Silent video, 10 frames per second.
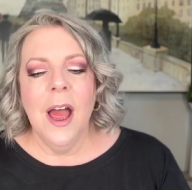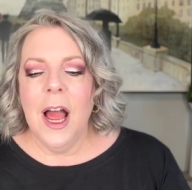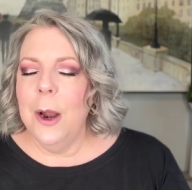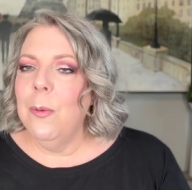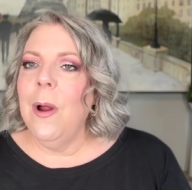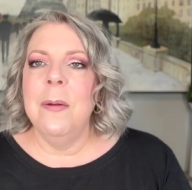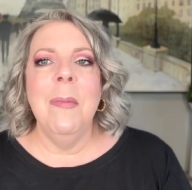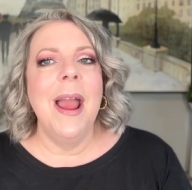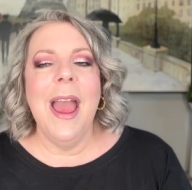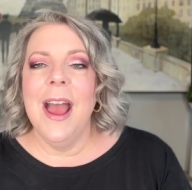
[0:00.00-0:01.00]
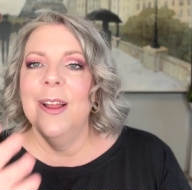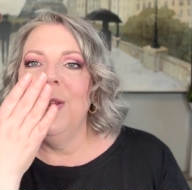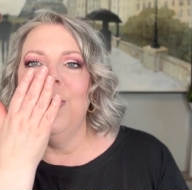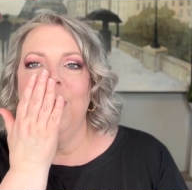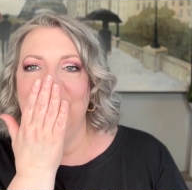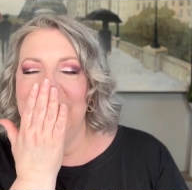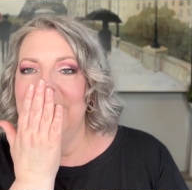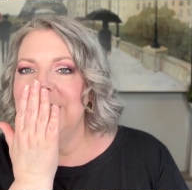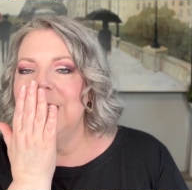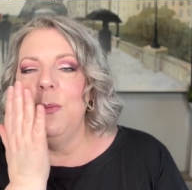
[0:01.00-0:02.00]
I run my hand through it
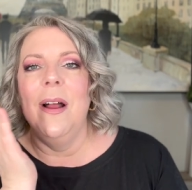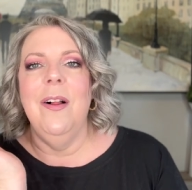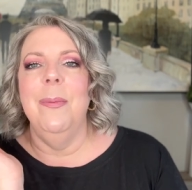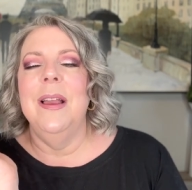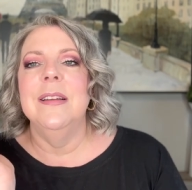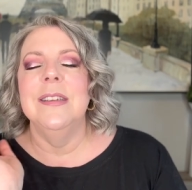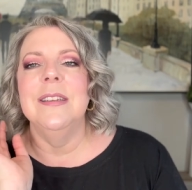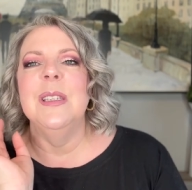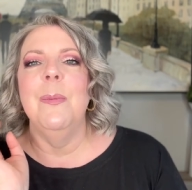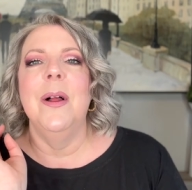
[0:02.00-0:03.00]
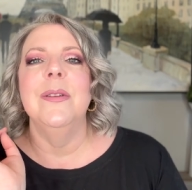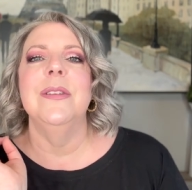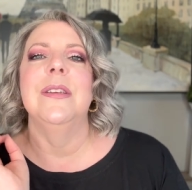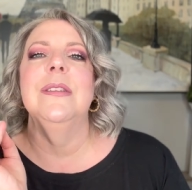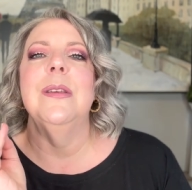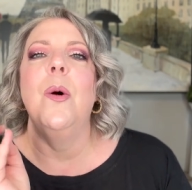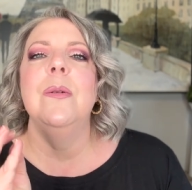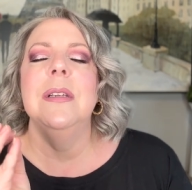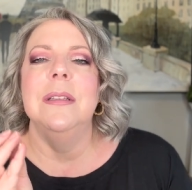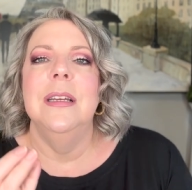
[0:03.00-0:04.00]
and smell because it smells so
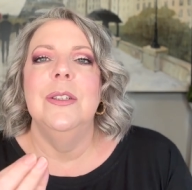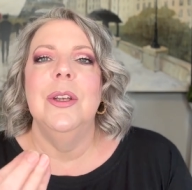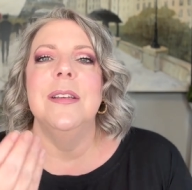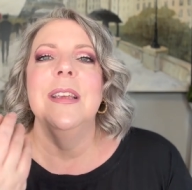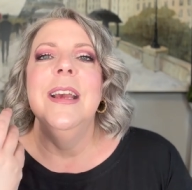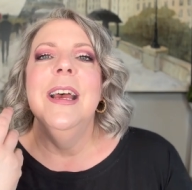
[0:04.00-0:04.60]
delicious,